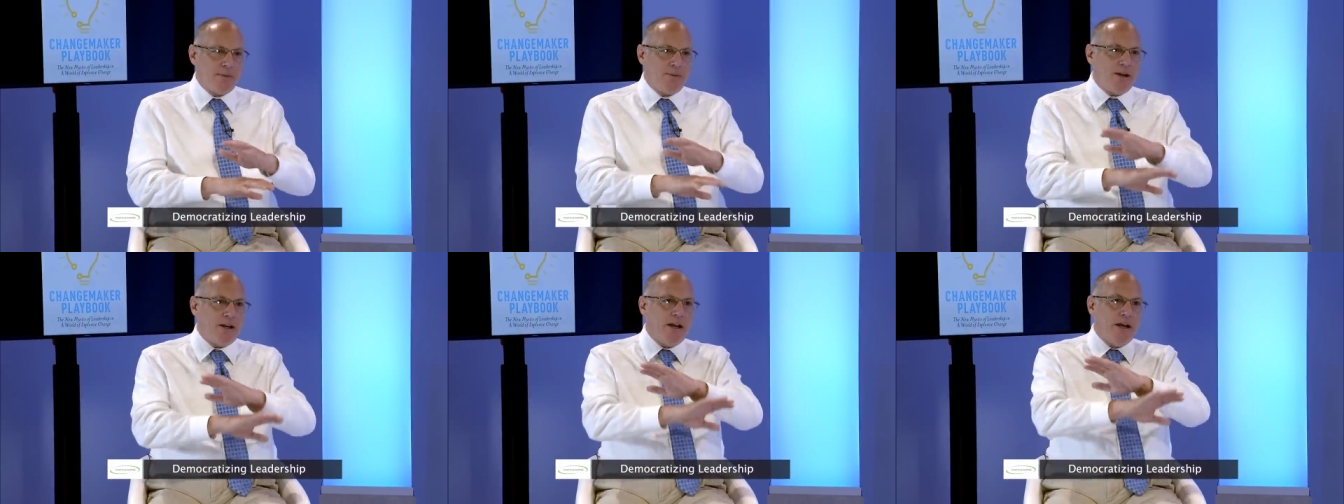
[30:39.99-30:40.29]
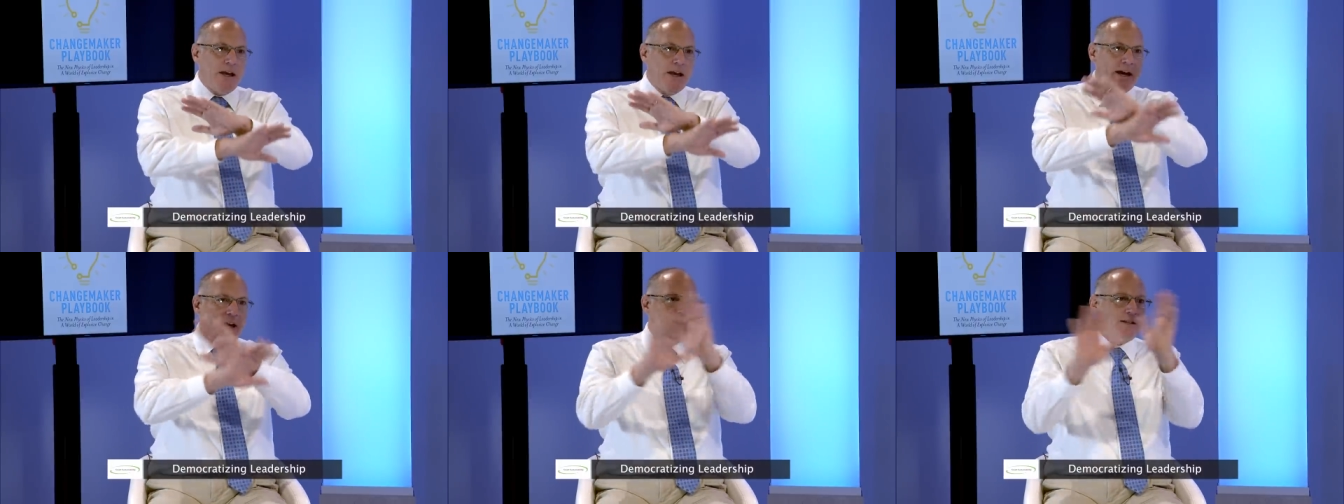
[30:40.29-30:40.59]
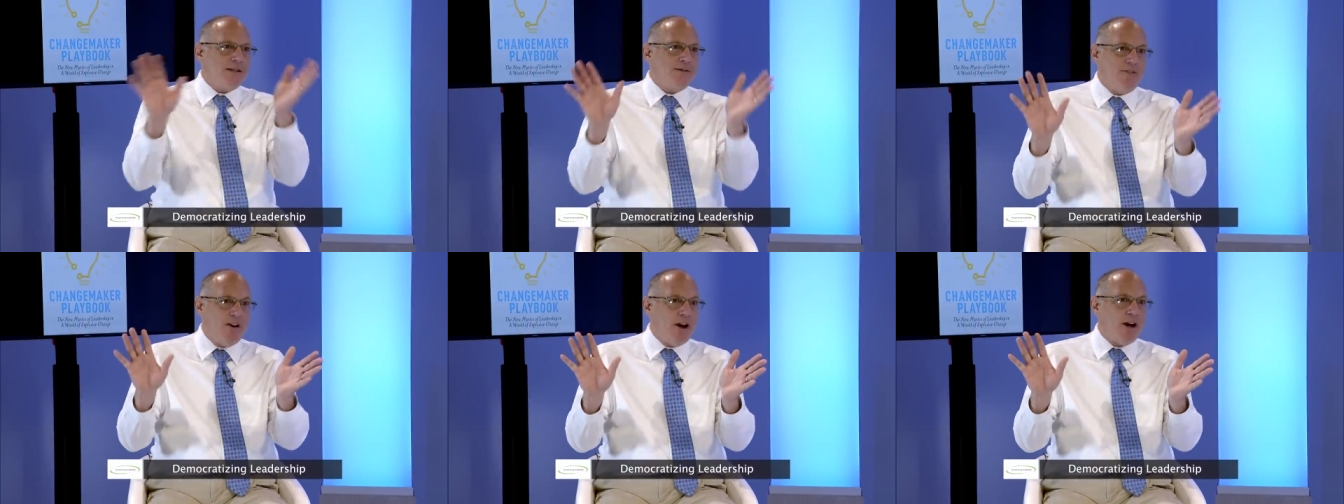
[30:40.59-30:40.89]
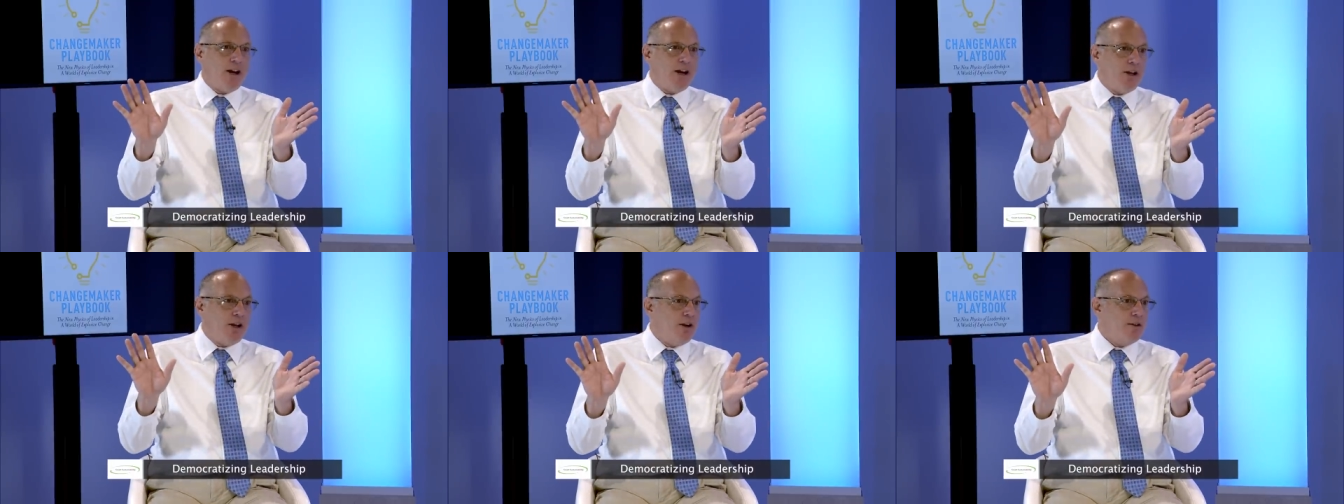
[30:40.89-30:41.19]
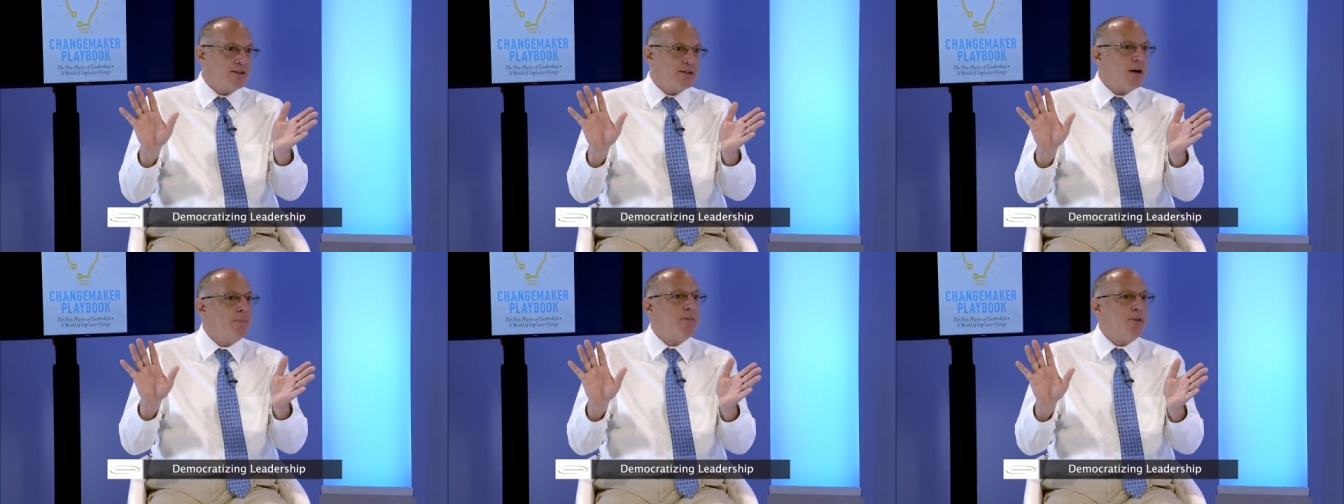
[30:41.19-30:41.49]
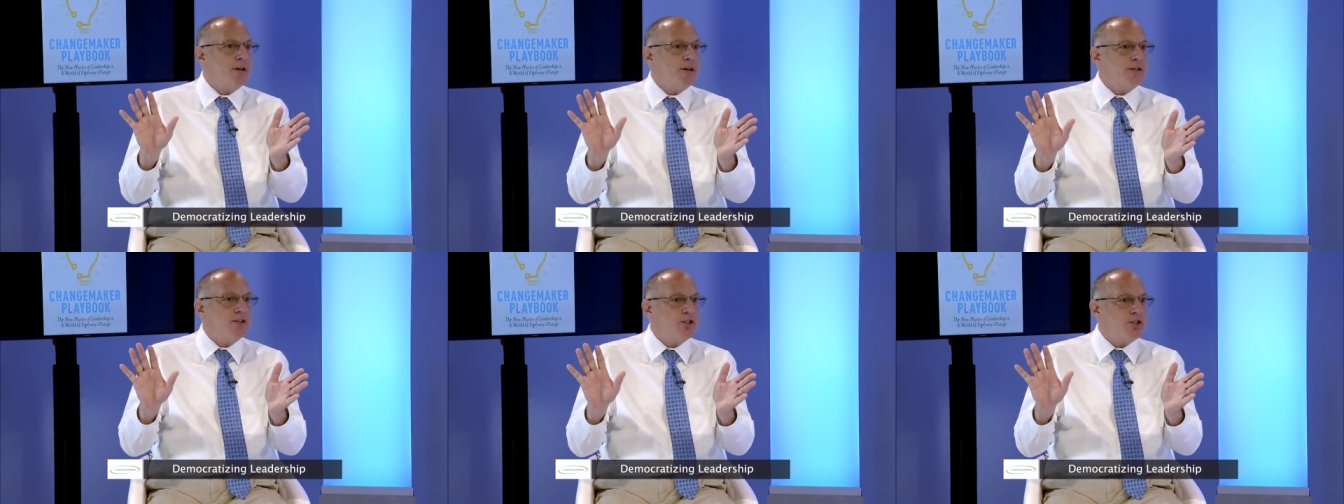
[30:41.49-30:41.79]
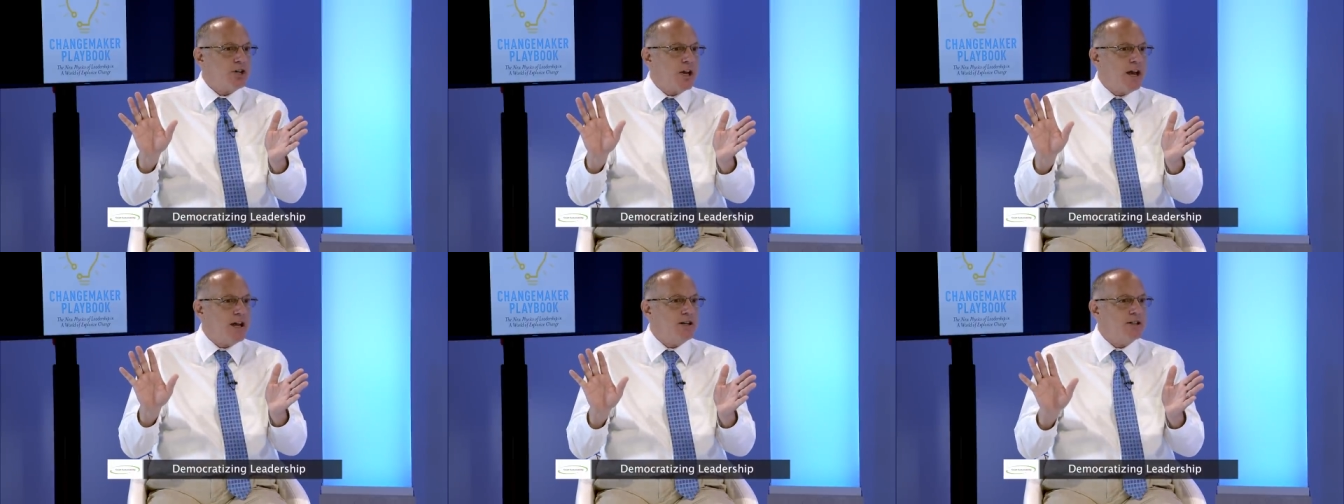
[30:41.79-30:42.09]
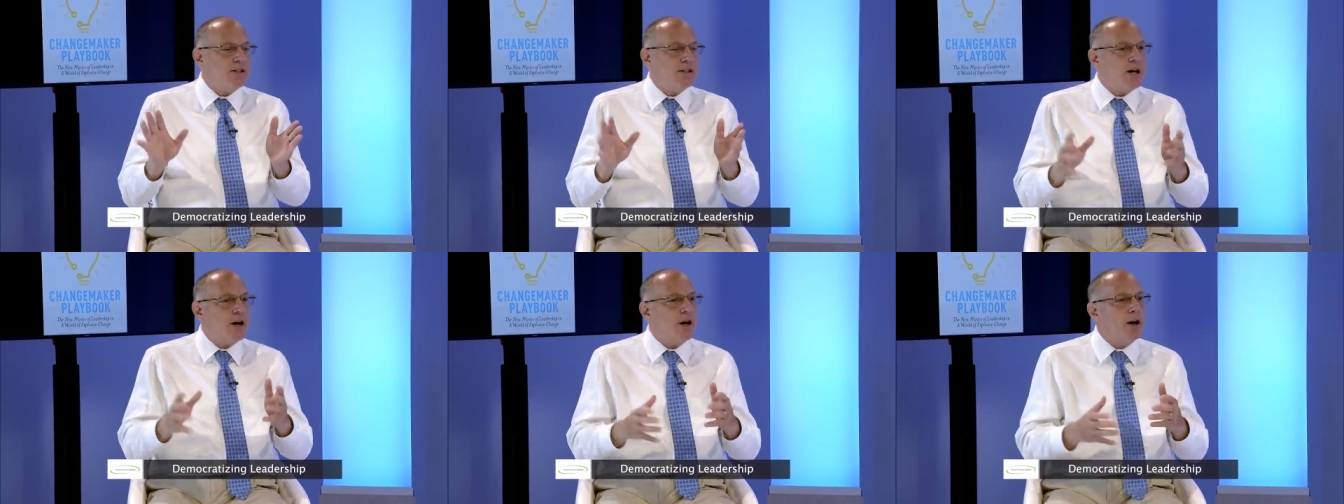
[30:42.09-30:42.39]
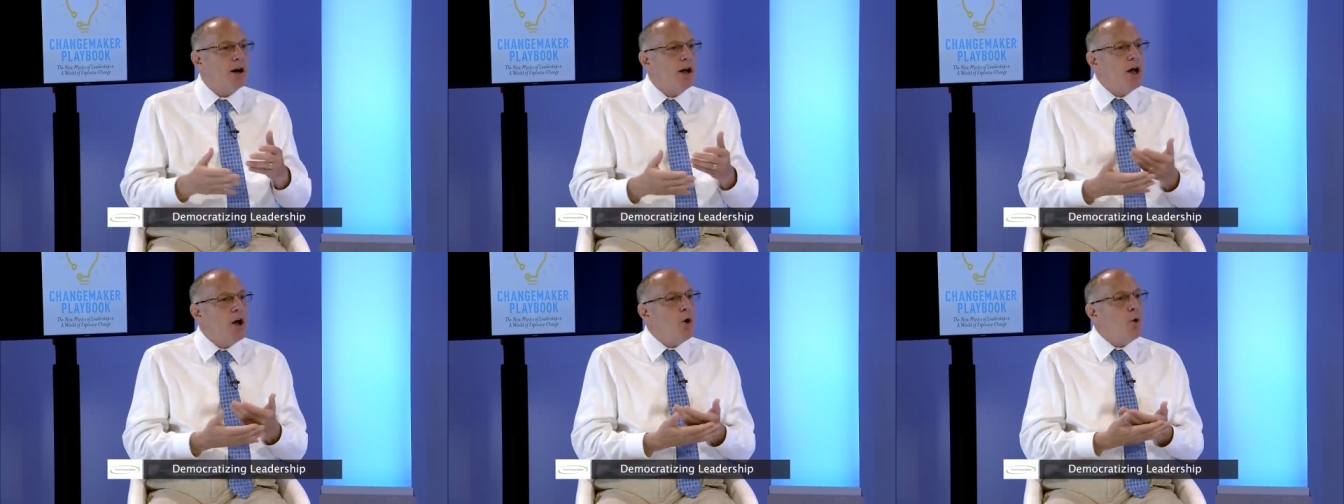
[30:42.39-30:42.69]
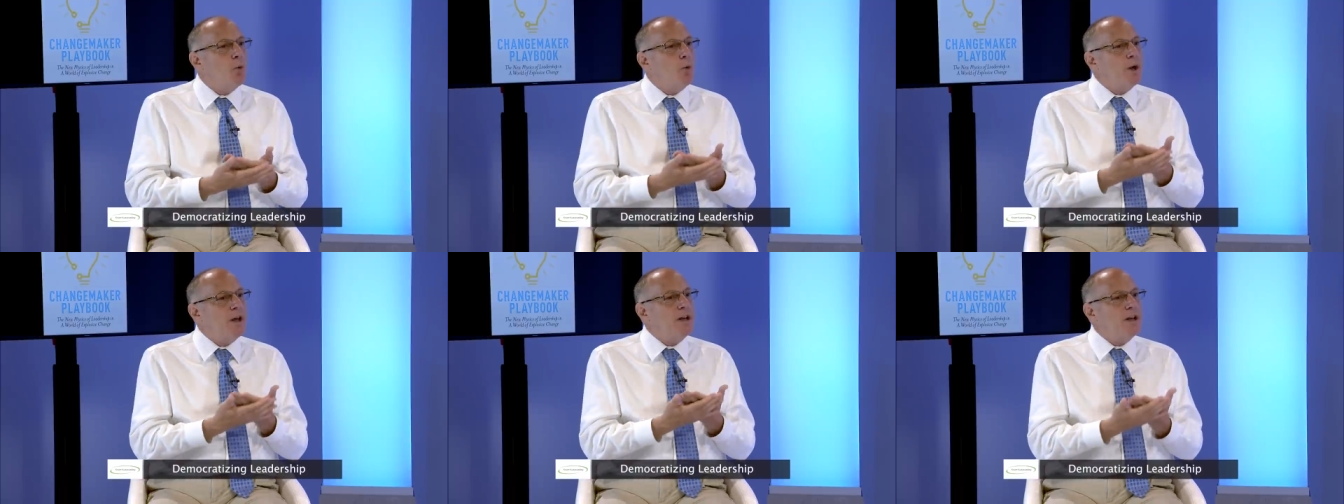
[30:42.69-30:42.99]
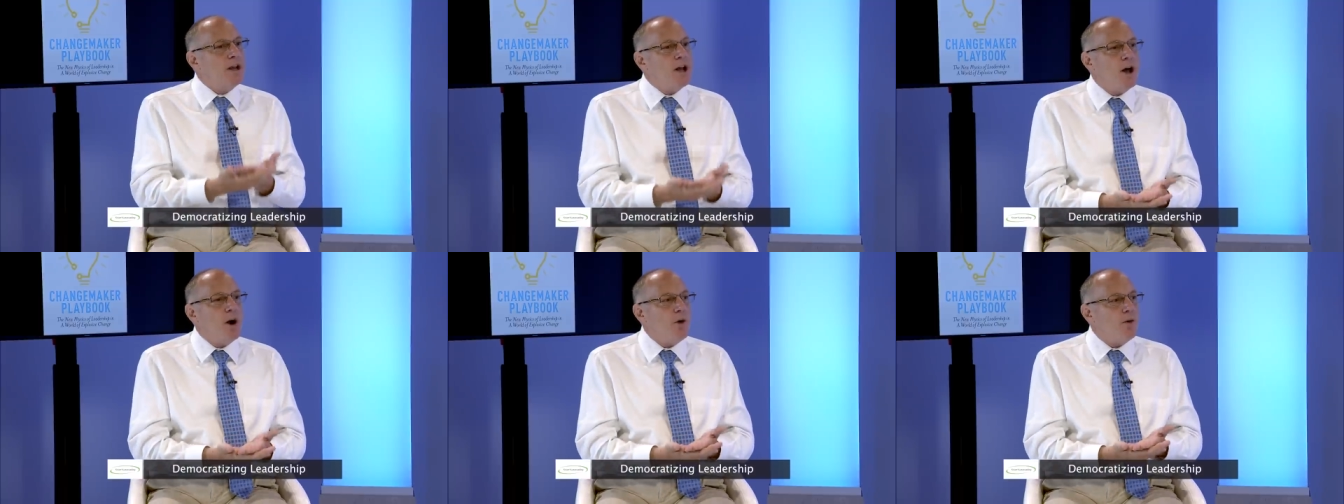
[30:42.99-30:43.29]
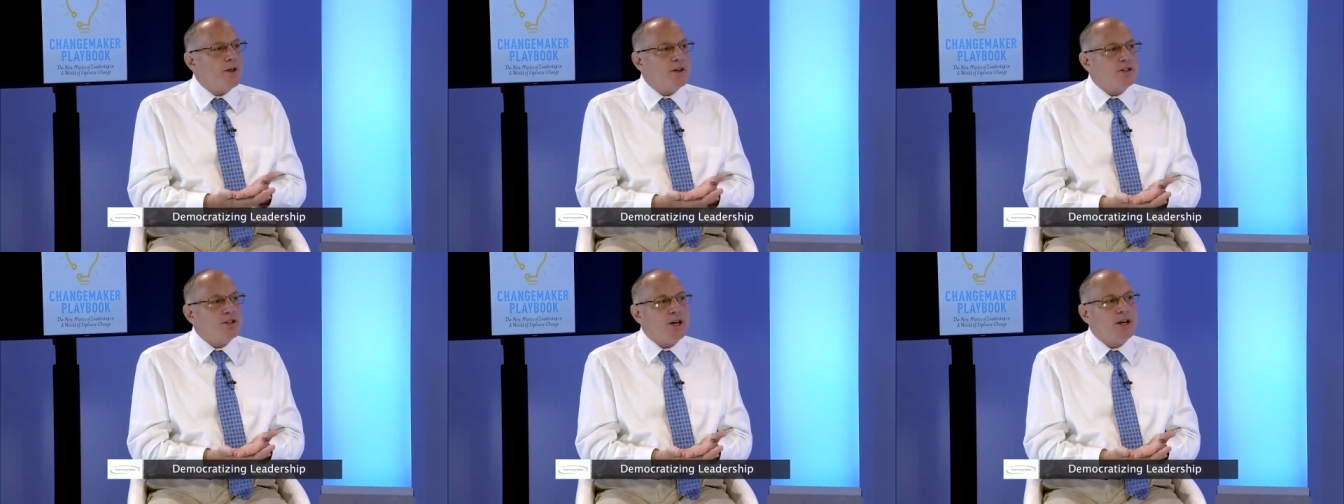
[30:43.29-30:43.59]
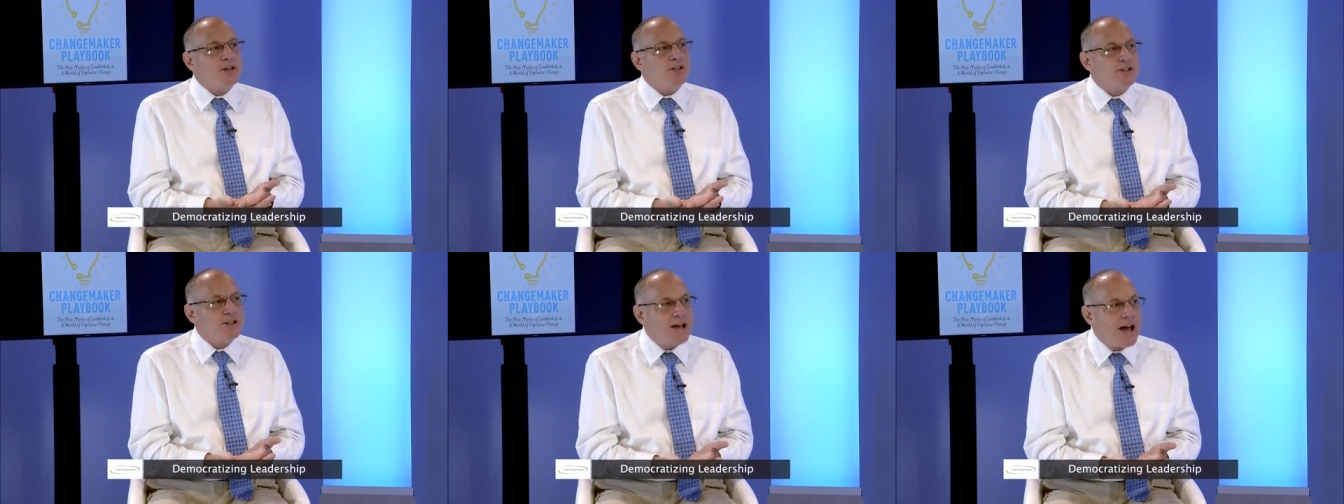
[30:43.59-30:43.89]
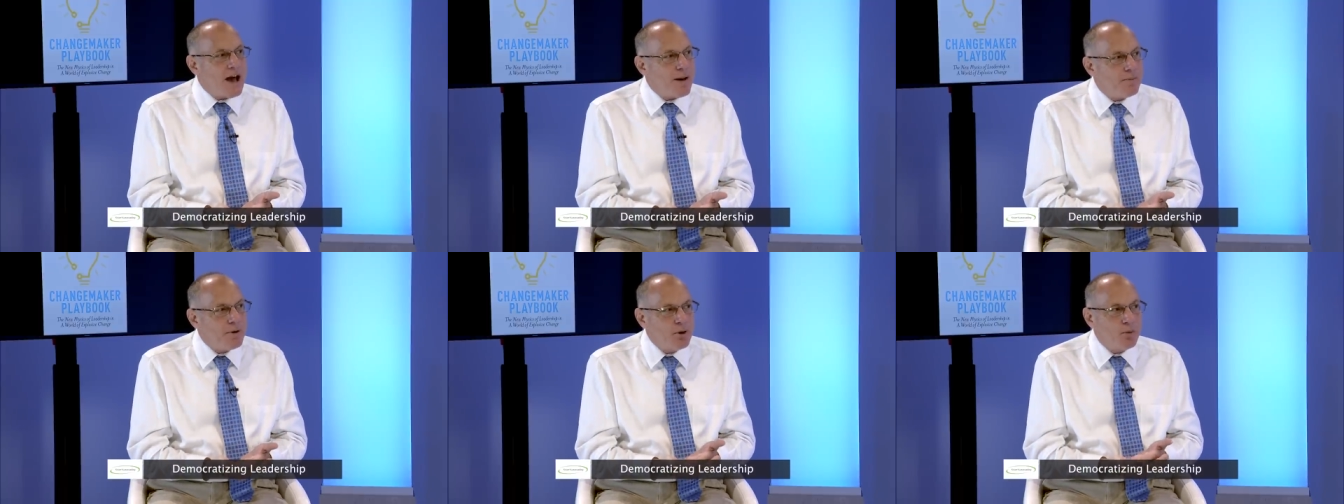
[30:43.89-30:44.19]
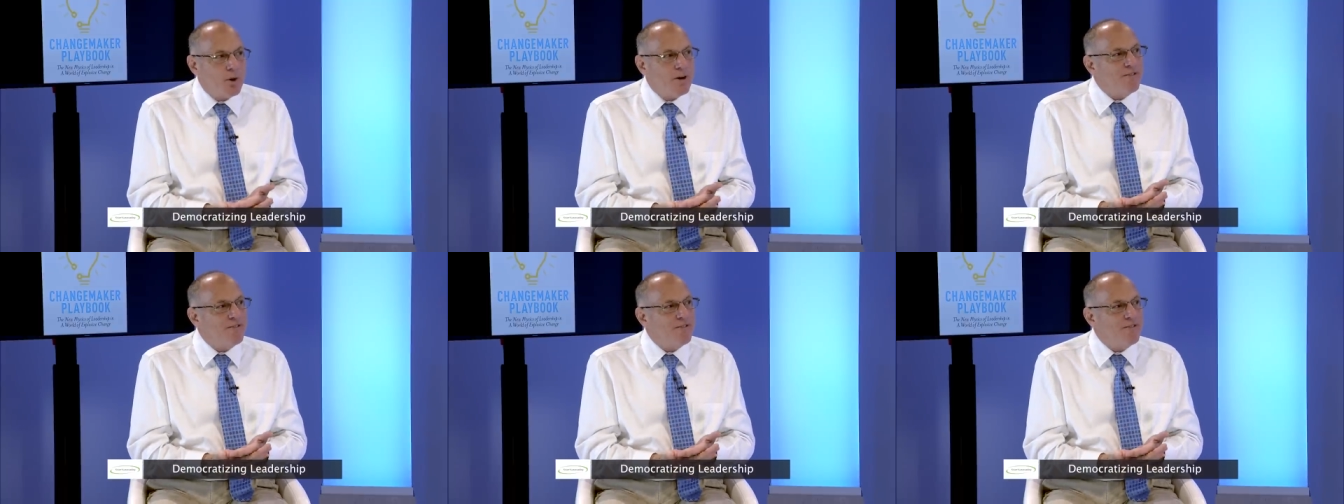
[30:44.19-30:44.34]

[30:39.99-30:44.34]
I mean, no. it's very clear something has changed there. We know that change is happening.